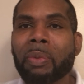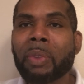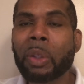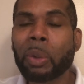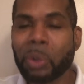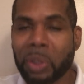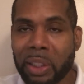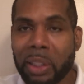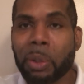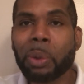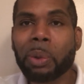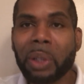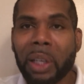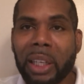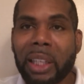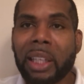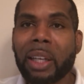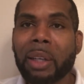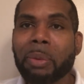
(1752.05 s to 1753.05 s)
You see who
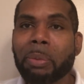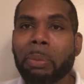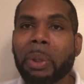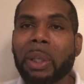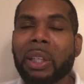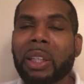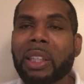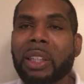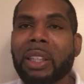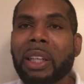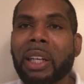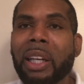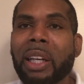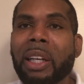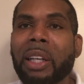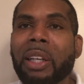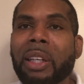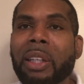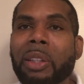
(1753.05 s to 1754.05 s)
they can be.
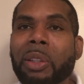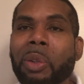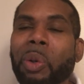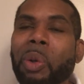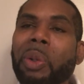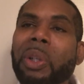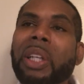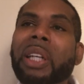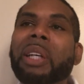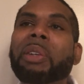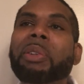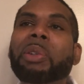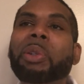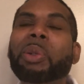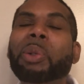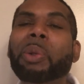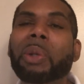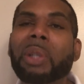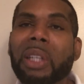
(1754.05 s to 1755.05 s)
You don't deal with who
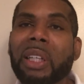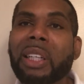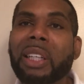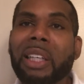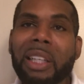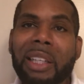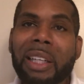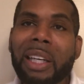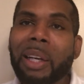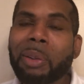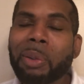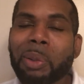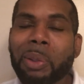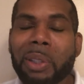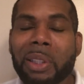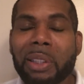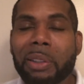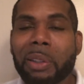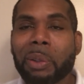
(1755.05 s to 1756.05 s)
you're looking at now.
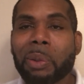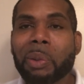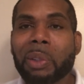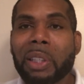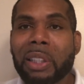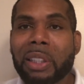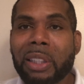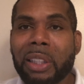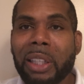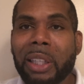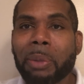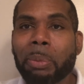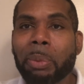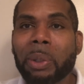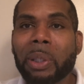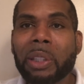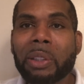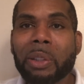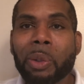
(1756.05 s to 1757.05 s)
You look
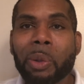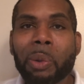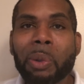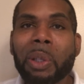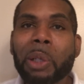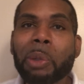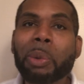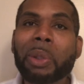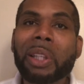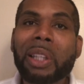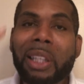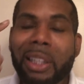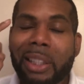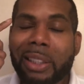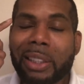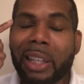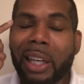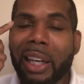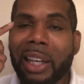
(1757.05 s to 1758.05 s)
deeper. You don't look with
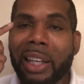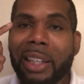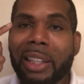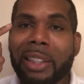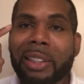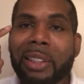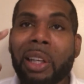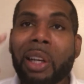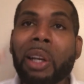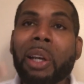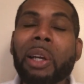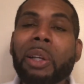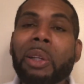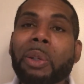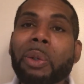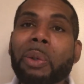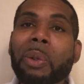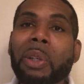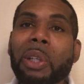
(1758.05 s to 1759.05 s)
these eyes.
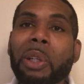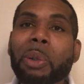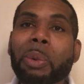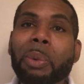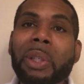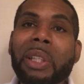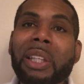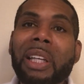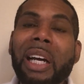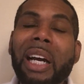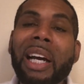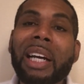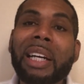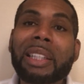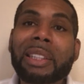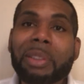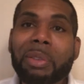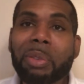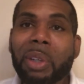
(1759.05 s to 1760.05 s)
You look with the
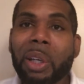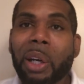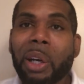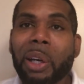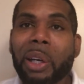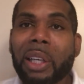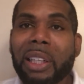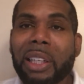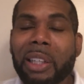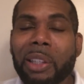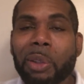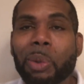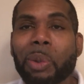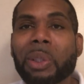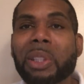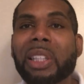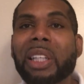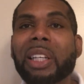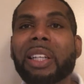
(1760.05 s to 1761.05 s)
eyes of God, and you
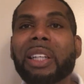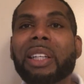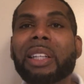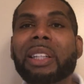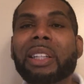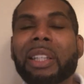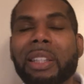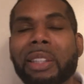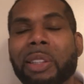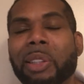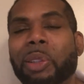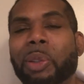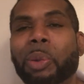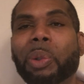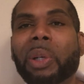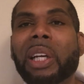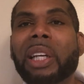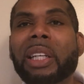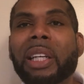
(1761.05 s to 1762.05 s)
see this is
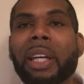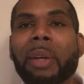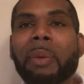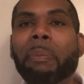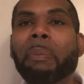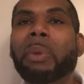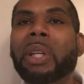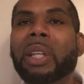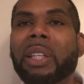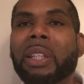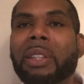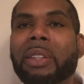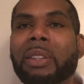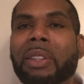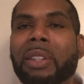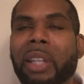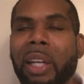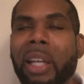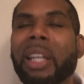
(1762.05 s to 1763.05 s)
who they can be.
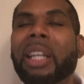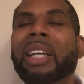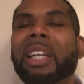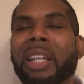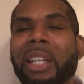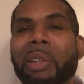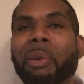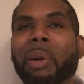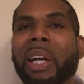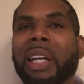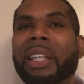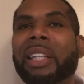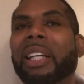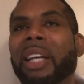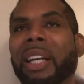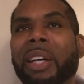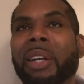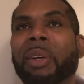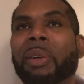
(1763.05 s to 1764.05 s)
Yeah, they're here right
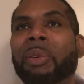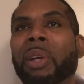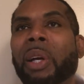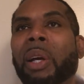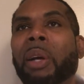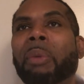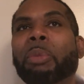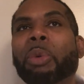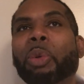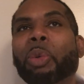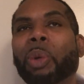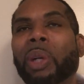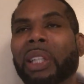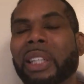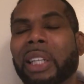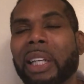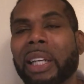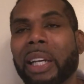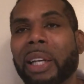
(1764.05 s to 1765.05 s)
now, but
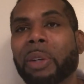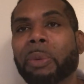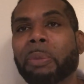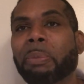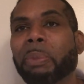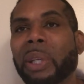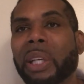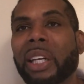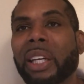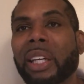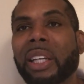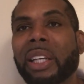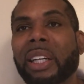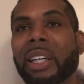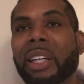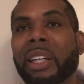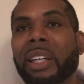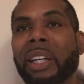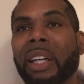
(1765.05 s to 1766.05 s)
one day they're going to be here.